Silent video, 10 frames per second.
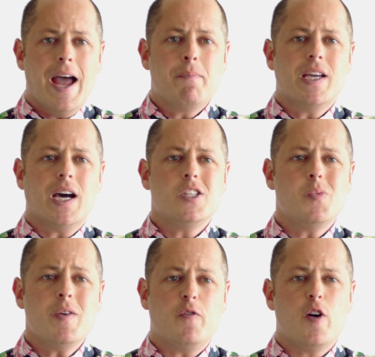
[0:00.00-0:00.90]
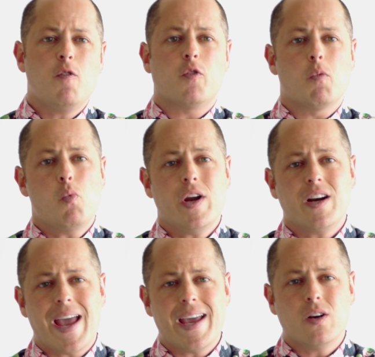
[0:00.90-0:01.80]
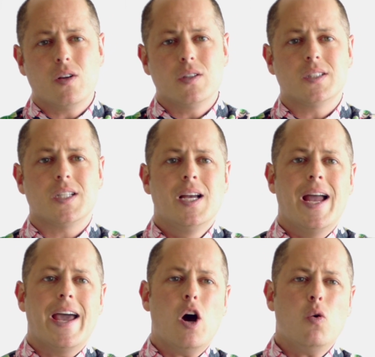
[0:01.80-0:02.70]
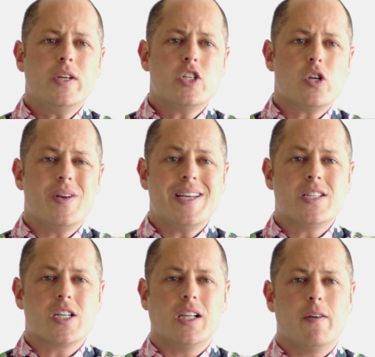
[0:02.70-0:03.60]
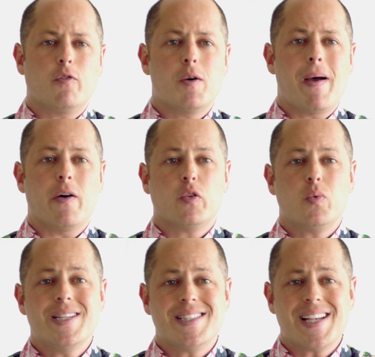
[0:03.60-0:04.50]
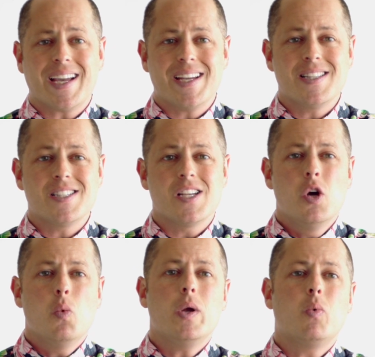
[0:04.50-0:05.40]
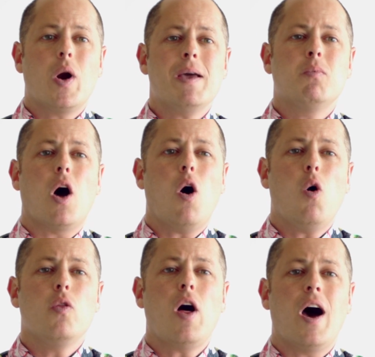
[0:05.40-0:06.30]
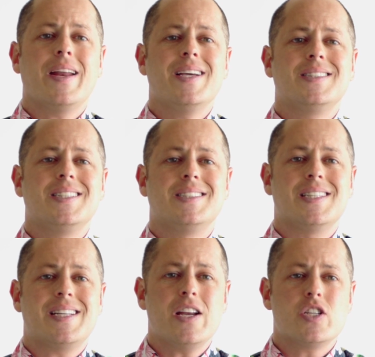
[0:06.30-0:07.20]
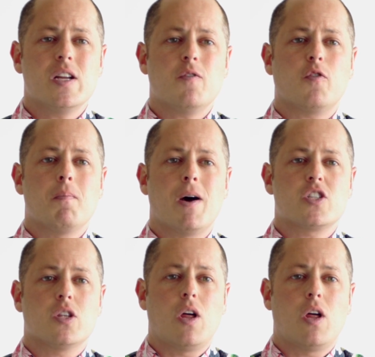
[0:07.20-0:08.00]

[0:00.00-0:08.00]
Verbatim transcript: And because we filmed from weird angles and only showed each clip for about three seconds, we were able to hold the audience's attention for much